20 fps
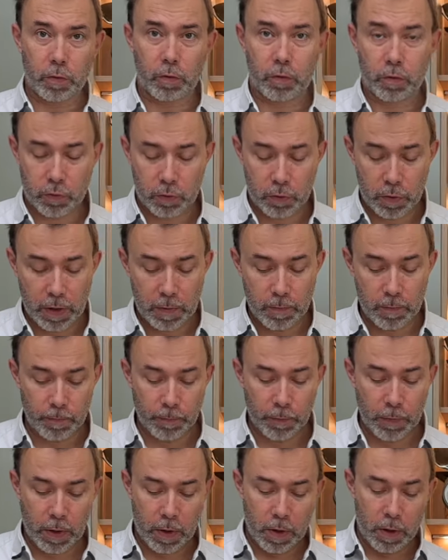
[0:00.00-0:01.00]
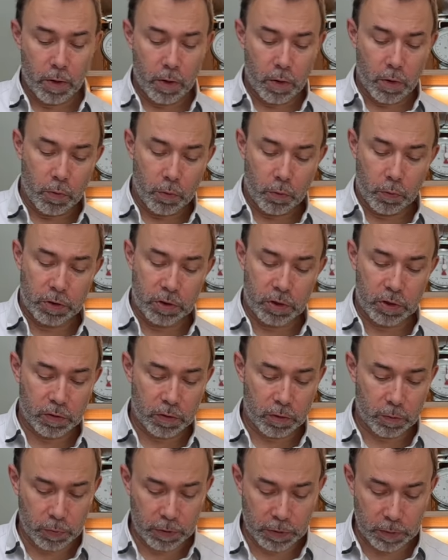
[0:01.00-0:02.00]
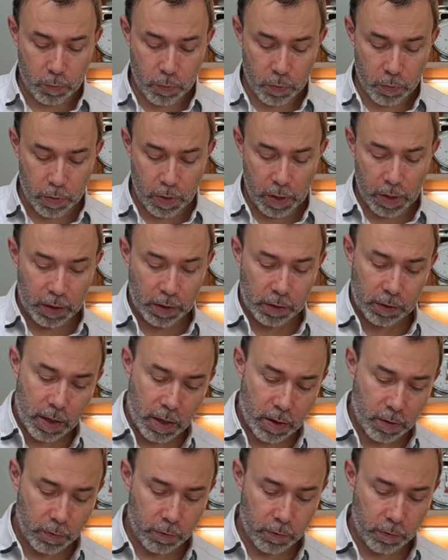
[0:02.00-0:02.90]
cream, which is a bit boiling now